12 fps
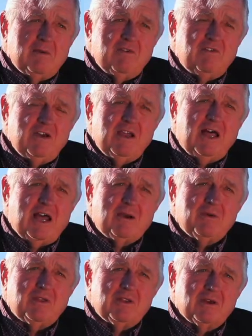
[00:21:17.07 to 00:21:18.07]
we feel like
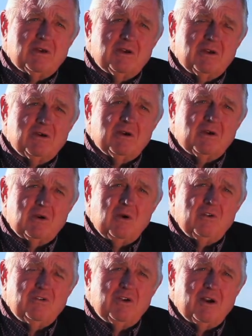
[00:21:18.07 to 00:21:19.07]
with the current
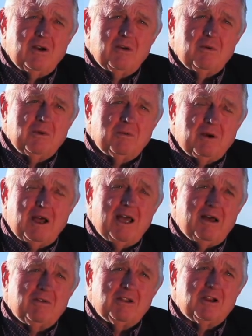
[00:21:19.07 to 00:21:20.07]
growth scenario, we probably
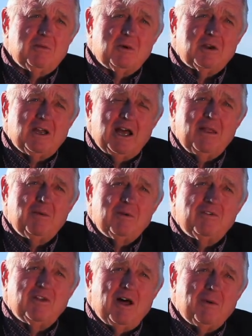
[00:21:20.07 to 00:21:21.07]
have a little more time than we
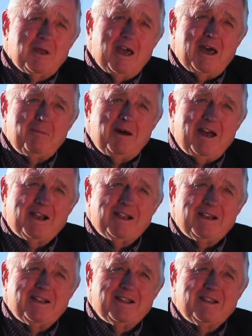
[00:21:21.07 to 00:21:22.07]
thought we had back
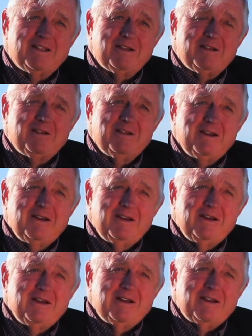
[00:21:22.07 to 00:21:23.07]
in
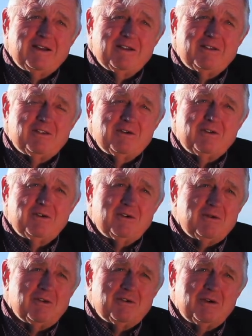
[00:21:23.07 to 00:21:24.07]
here
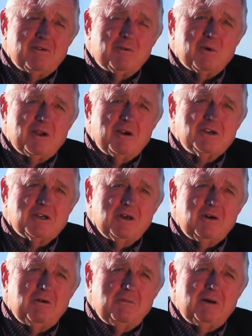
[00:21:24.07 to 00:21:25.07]
2 or 3 or 4 years
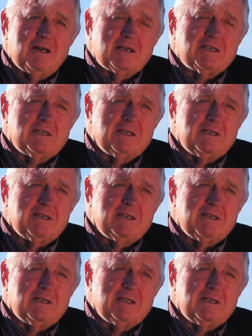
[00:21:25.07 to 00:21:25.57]
ago, but